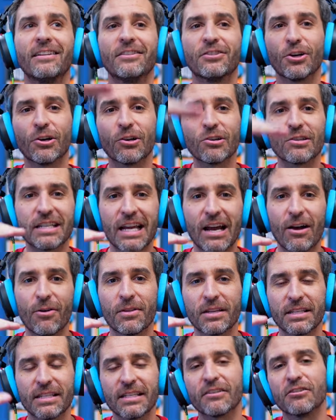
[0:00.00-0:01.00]
turn down
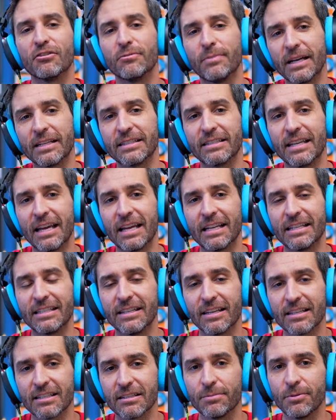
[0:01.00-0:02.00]
the signal by 10
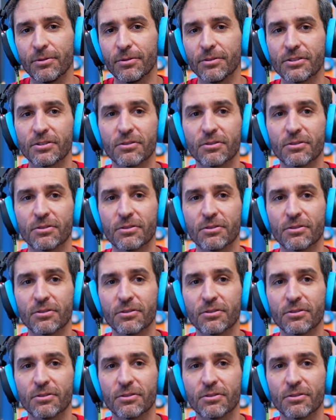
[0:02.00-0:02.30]
decibels.